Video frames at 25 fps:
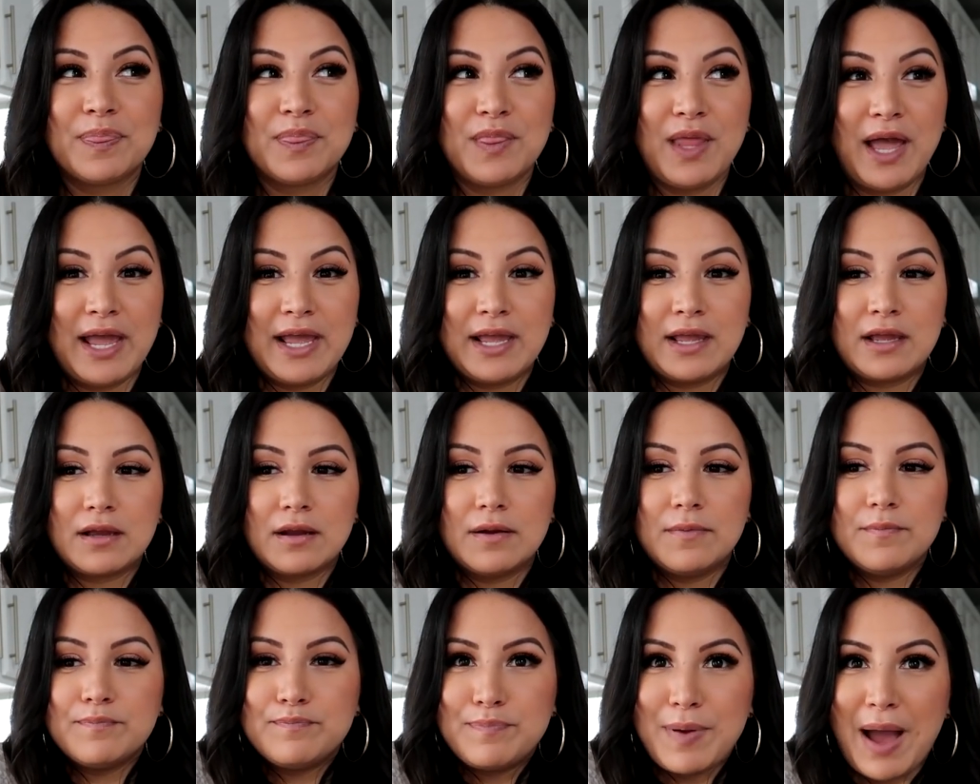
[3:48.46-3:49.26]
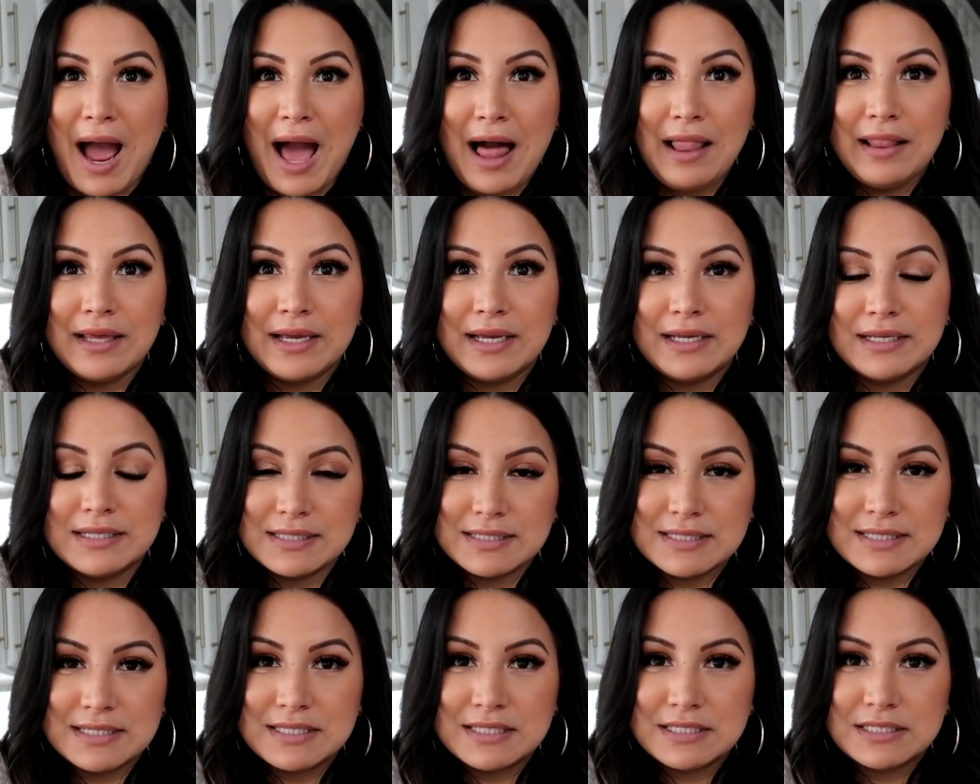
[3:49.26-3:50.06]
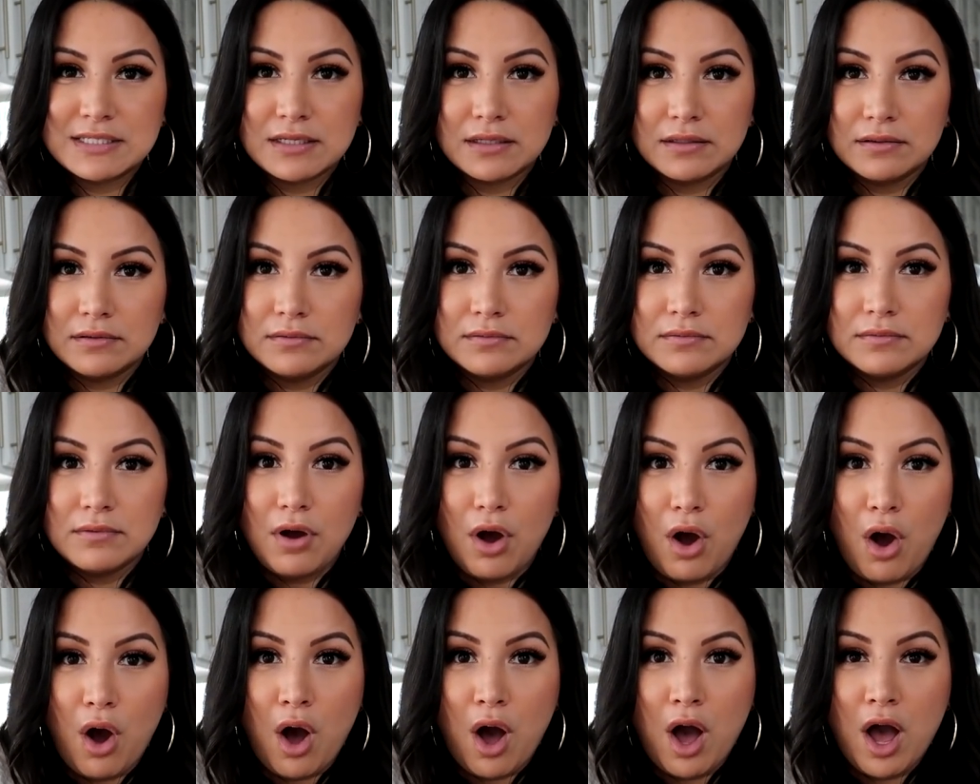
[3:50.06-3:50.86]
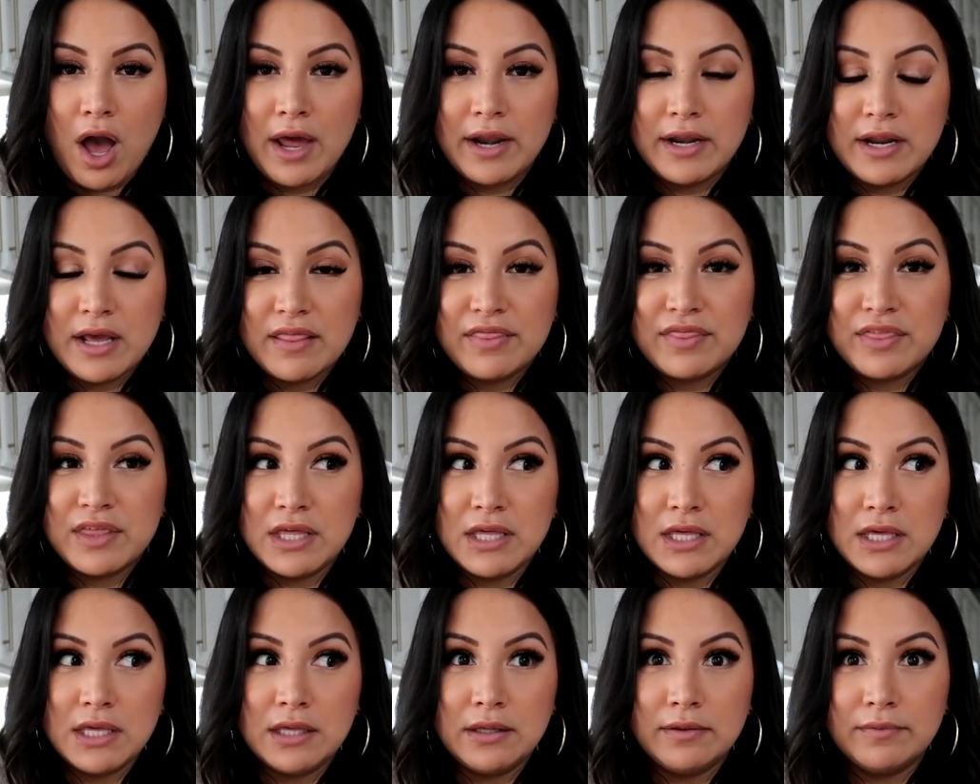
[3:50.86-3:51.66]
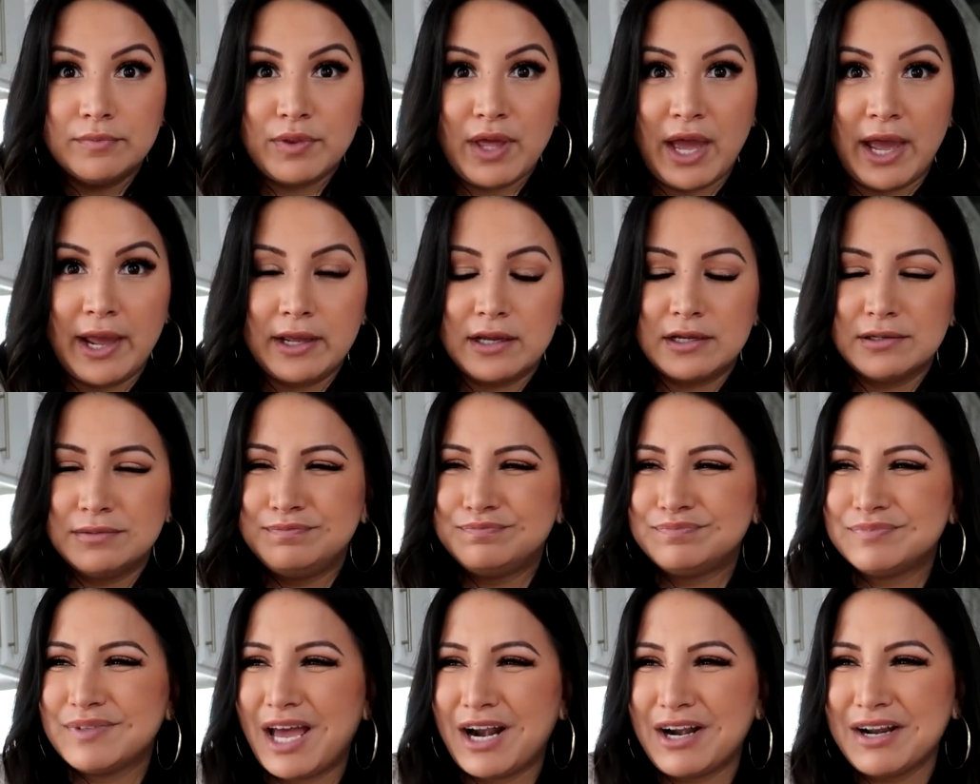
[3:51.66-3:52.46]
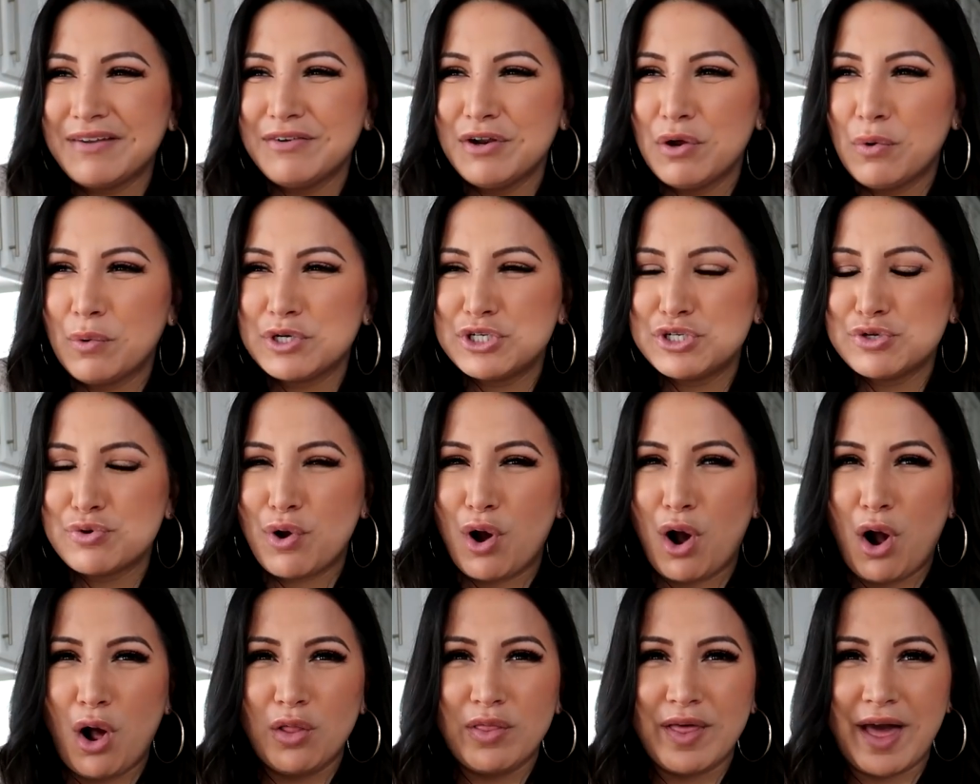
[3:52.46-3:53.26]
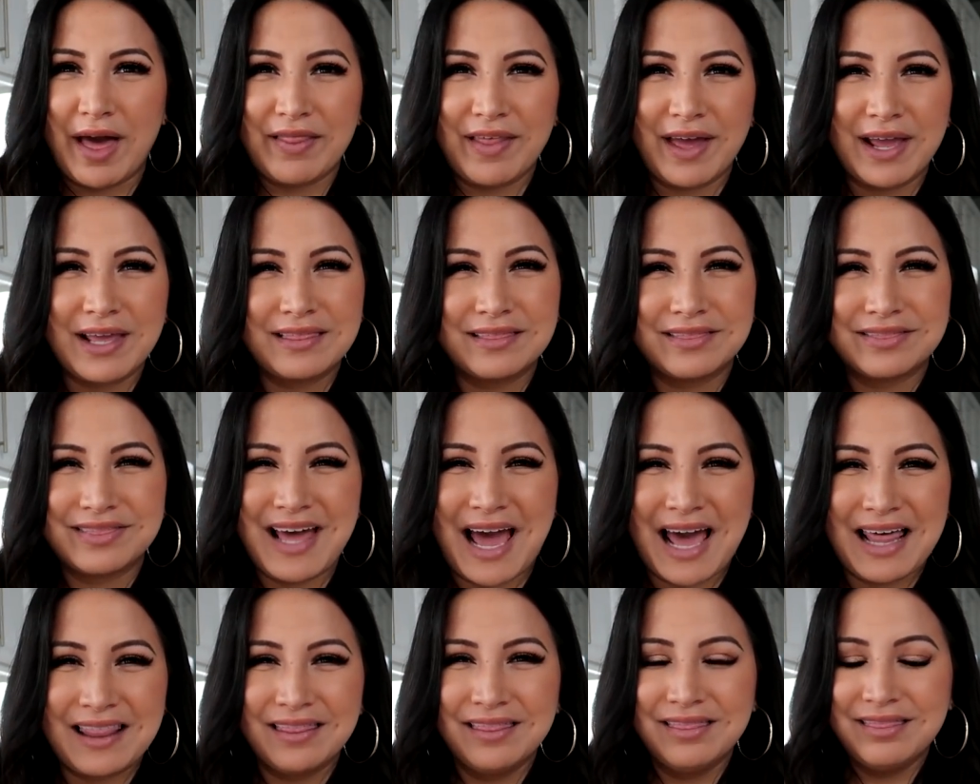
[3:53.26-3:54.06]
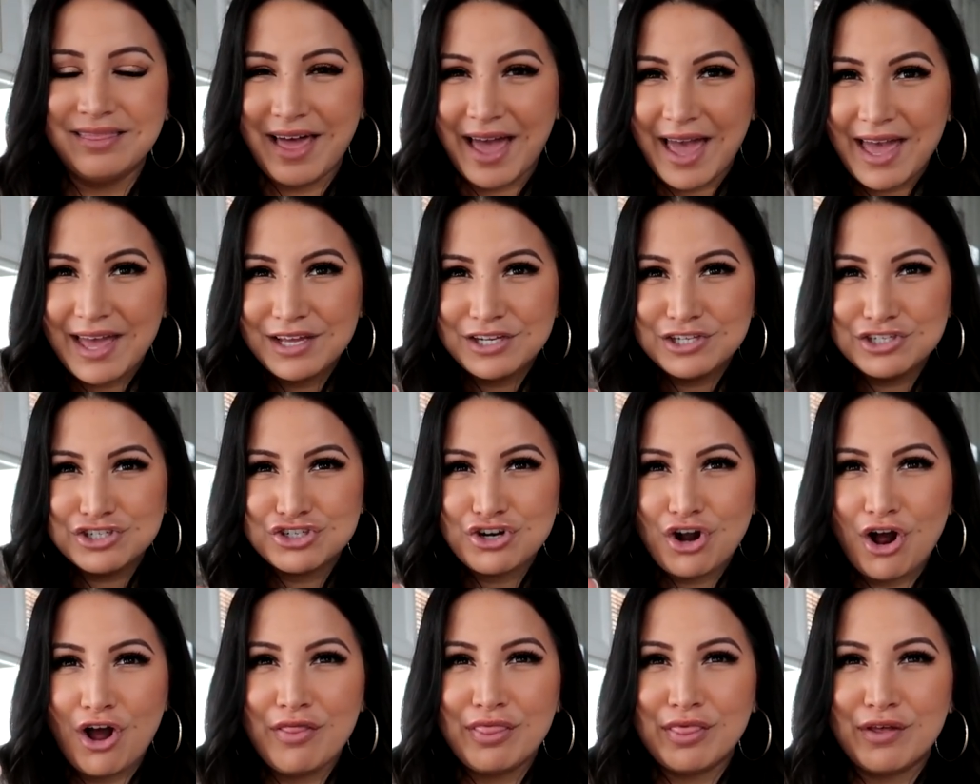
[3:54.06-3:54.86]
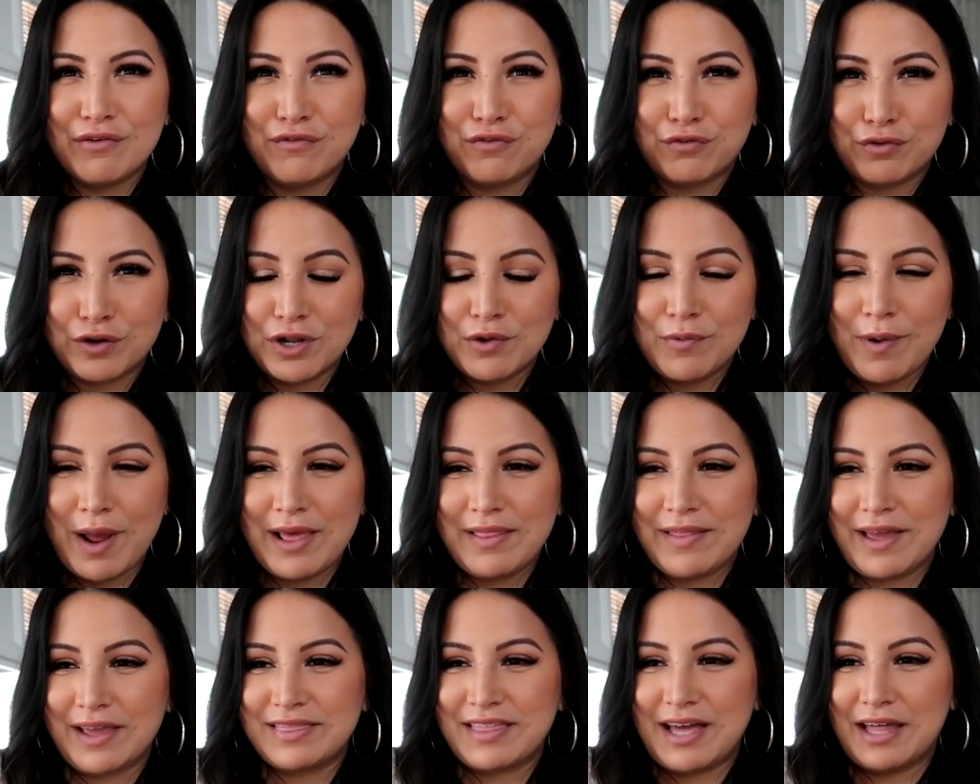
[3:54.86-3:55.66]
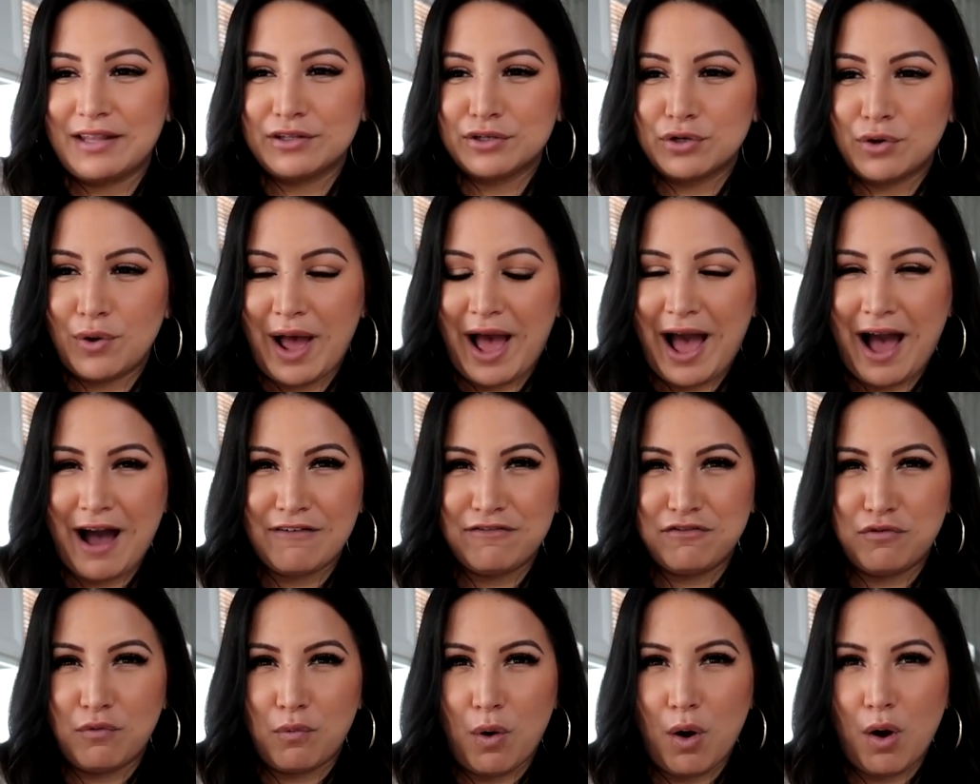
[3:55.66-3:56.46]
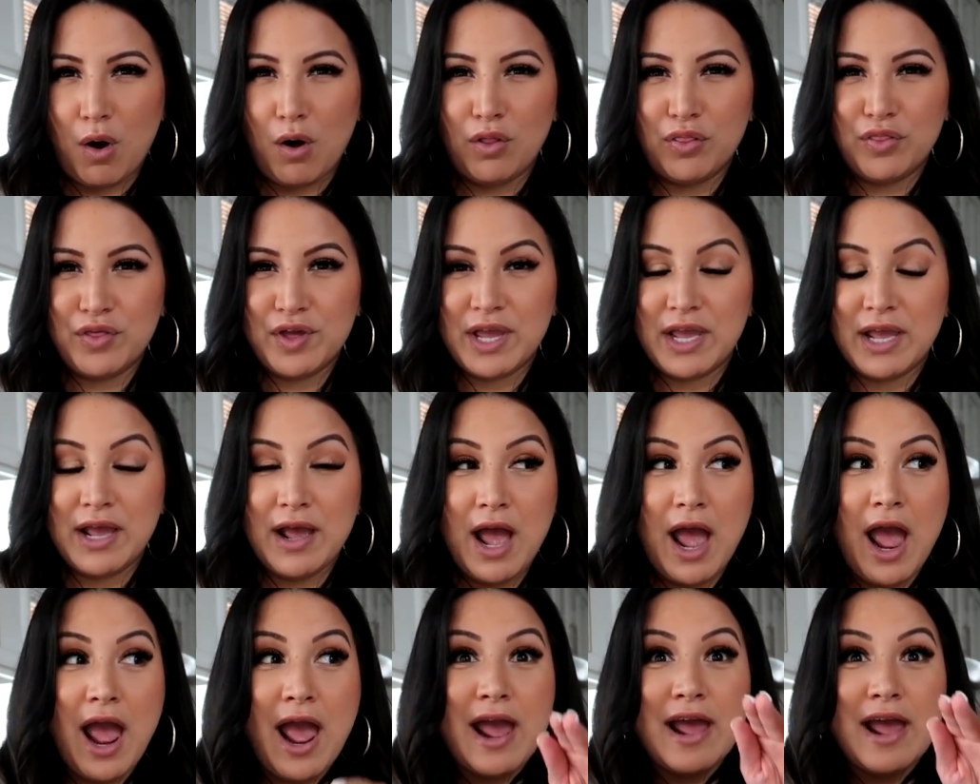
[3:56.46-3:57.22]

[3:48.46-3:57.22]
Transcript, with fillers: like balanced on the like, I don't even know what you call that, like that ledge on the freeway, like that little half wall thing.